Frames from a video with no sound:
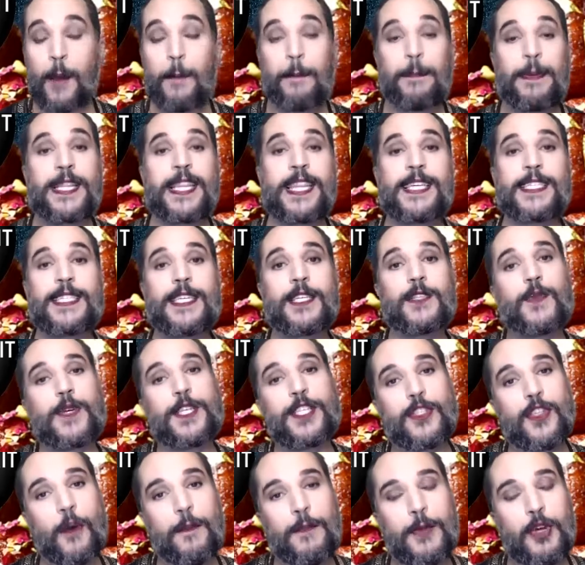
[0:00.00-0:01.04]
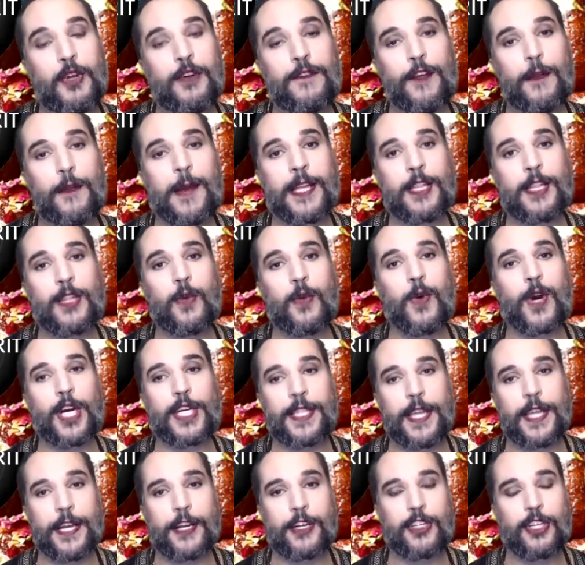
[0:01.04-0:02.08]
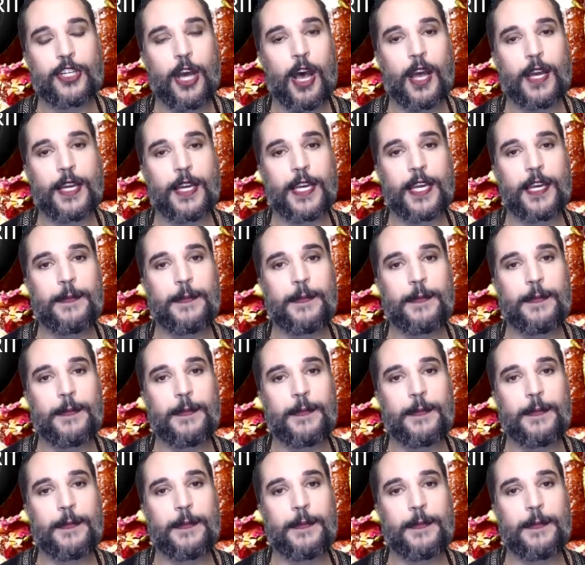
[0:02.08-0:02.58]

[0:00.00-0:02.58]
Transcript: But this is what's so beautiful about the work that you're talking